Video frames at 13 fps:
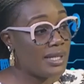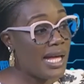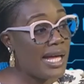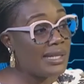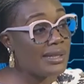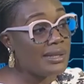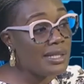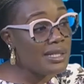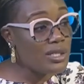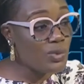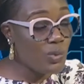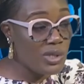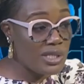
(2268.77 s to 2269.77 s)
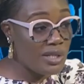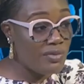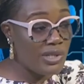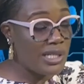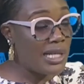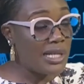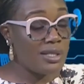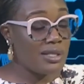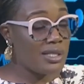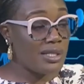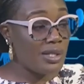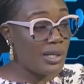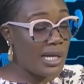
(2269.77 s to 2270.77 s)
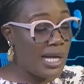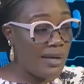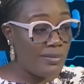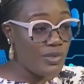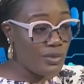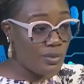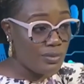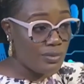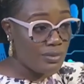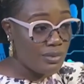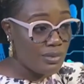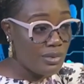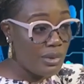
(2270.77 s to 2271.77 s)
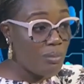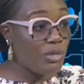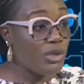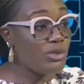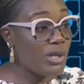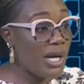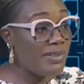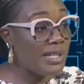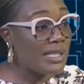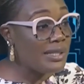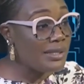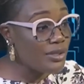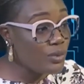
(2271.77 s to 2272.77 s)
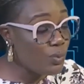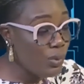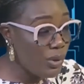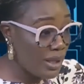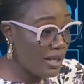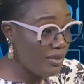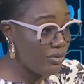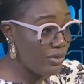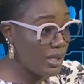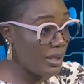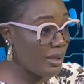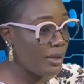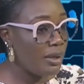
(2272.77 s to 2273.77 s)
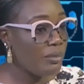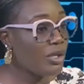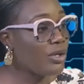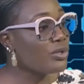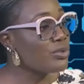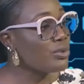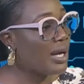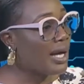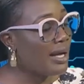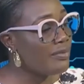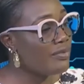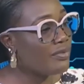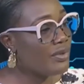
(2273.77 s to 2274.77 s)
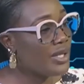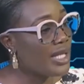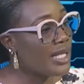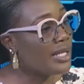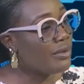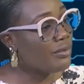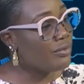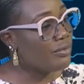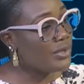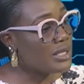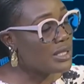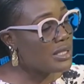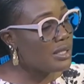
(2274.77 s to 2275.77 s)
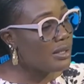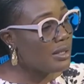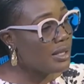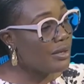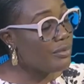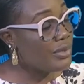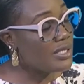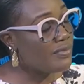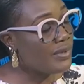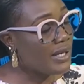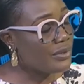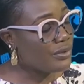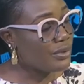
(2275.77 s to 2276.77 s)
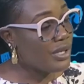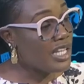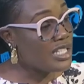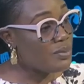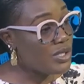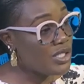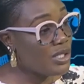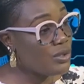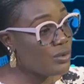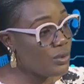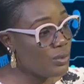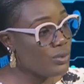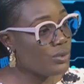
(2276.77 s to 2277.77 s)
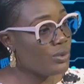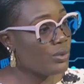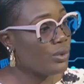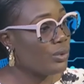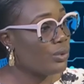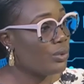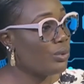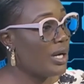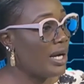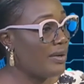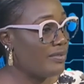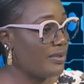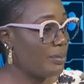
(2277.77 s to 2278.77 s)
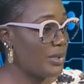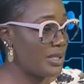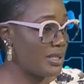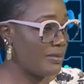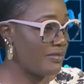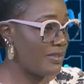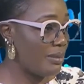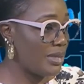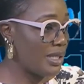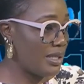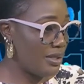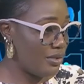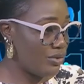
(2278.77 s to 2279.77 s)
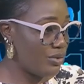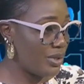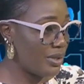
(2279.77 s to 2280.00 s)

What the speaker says: At least once every year. That doesn't say you can't have two, but you should have at least one every year because you have a risk factor, especially those who have the positive family history.